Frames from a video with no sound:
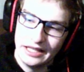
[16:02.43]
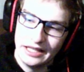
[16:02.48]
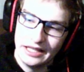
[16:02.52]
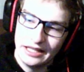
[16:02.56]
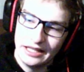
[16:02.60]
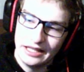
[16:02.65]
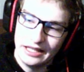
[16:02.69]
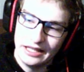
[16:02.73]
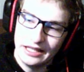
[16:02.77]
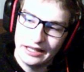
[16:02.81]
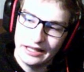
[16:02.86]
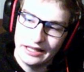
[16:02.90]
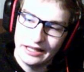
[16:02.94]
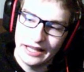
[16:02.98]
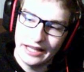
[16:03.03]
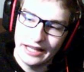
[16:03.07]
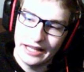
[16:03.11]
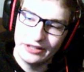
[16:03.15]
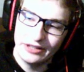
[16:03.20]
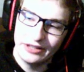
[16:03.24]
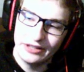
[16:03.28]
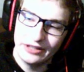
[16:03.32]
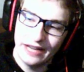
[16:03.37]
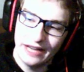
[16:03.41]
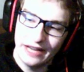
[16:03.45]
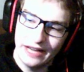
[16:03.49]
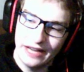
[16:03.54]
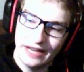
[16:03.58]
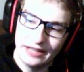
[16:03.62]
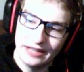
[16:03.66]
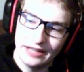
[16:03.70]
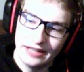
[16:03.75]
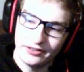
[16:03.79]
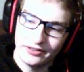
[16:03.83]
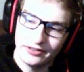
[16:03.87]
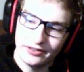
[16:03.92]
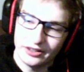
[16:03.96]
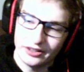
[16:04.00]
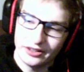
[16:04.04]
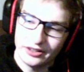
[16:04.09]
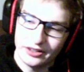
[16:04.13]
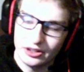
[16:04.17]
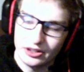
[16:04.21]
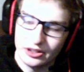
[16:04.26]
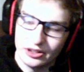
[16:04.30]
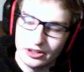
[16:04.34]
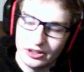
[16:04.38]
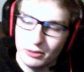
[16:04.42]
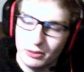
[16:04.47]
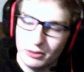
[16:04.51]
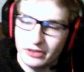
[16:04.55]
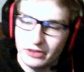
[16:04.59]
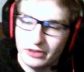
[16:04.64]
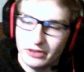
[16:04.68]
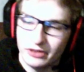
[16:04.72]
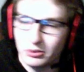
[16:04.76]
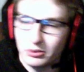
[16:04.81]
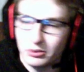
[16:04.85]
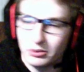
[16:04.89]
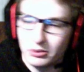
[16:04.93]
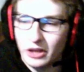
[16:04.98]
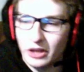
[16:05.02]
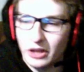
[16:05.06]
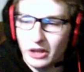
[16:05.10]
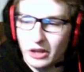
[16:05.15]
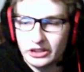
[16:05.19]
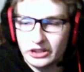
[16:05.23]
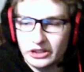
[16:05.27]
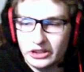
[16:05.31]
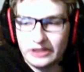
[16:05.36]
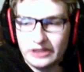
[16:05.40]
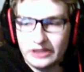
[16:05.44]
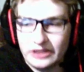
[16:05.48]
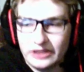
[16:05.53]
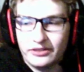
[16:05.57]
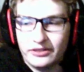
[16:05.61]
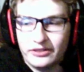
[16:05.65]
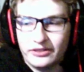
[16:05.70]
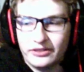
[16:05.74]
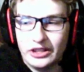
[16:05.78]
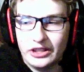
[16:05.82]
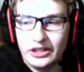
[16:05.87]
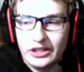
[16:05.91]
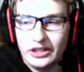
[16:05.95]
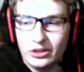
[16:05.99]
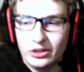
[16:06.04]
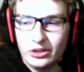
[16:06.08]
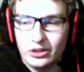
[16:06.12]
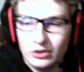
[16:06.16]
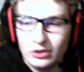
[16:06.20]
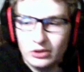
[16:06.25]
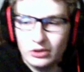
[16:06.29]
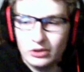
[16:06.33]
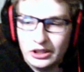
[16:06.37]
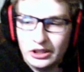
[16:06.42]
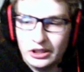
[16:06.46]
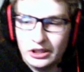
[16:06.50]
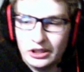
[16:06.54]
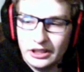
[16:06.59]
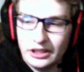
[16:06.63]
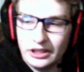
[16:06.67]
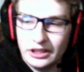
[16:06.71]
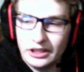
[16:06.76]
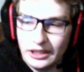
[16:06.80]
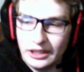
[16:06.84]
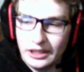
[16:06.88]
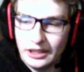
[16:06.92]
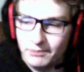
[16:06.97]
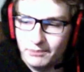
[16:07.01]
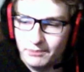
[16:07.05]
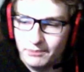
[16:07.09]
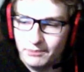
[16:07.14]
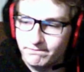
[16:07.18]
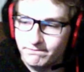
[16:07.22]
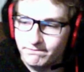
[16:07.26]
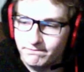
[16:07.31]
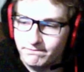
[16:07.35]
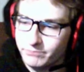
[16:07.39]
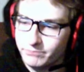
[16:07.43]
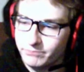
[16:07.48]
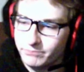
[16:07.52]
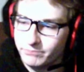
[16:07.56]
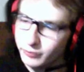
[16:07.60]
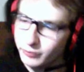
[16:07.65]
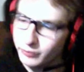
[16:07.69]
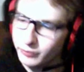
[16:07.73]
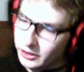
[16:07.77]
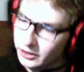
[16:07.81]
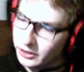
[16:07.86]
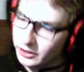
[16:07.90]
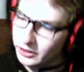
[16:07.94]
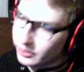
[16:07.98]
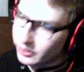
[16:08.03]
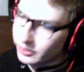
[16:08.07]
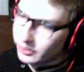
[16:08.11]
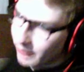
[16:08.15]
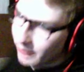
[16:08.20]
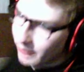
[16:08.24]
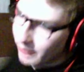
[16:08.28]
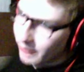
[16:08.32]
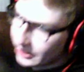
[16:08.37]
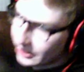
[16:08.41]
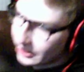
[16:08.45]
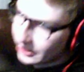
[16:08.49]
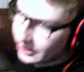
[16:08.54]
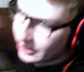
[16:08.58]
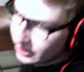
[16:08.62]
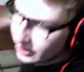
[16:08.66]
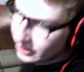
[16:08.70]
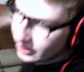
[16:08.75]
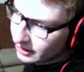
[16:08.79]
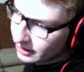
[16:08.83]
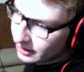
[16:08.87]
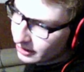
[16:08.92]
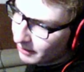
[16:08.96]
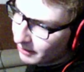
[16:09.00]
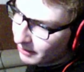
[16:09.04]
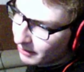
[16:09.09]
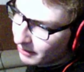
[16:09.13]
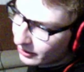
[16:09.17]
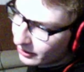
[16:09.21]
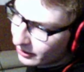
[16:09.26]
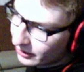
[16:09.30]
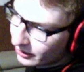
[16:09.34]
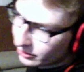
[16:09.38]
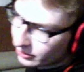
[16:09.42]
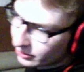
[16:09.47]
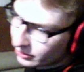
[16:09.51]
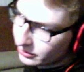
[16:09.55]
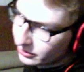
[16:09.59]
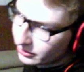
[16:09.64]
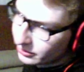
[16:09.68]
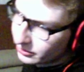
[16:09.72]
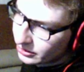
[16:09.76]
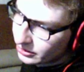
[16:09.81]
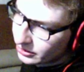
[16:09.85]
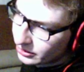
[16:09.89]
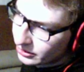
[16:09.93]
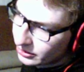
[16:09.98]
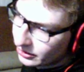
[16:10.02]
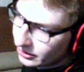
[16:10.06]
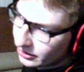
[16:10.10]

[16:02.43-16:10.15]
thank you guys so much for watching this video. Peter the Panda is in the background, if you see there,